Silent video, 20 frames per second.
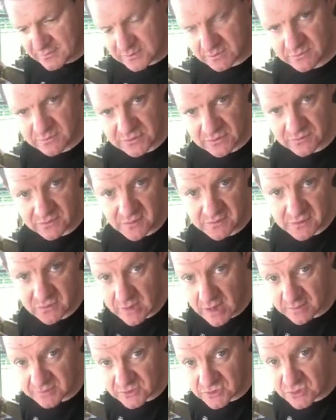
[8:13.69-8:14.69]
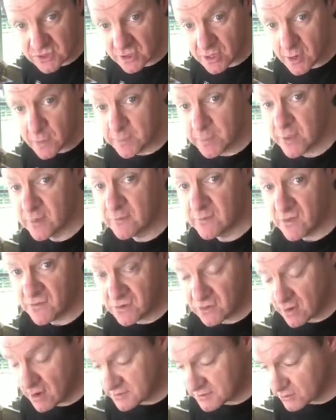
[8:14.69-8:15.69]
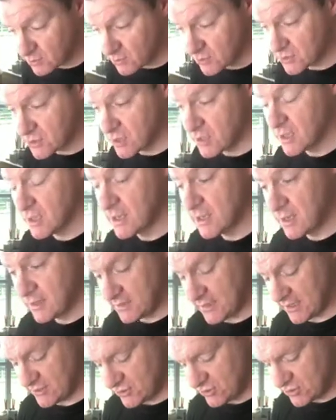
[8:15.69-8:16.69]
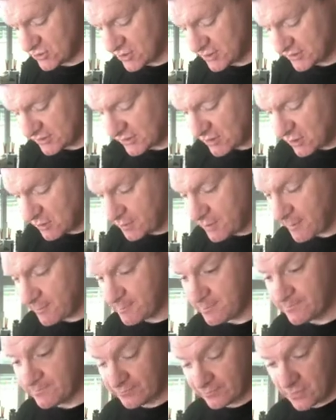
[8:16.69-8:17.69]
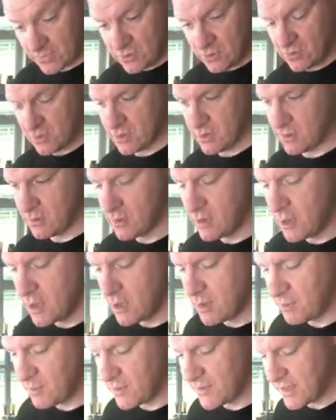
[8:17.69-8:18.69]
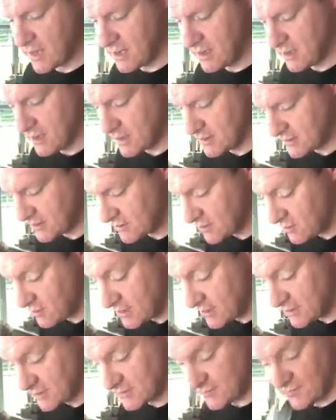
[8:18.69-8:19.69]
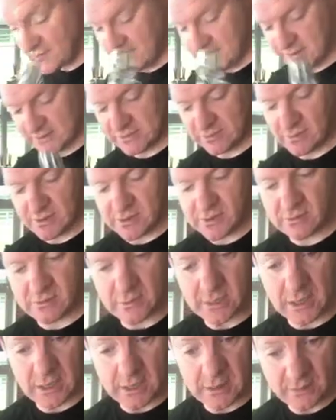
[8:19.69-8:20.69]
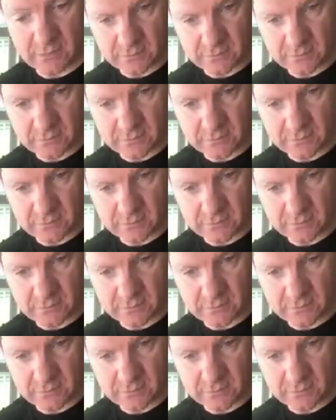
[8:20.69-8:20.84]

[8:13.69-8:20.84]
So 50 grams of sugar, 50 grams of water, that's your sugar syrup. You can put that in here. So I'll just fill this with my